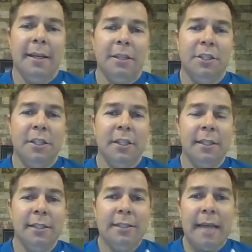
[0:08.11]
She
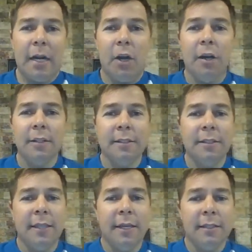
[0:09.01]
is down in Austin,
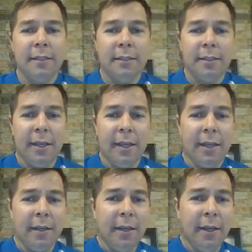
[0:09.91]
Texas,
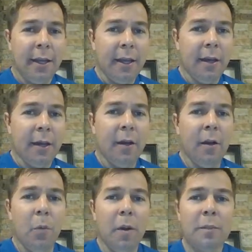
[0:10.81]
and a
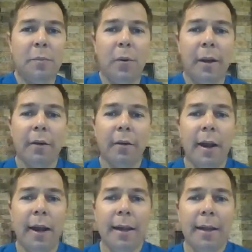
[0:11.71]
West Point
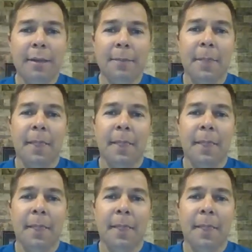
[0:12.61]
grad.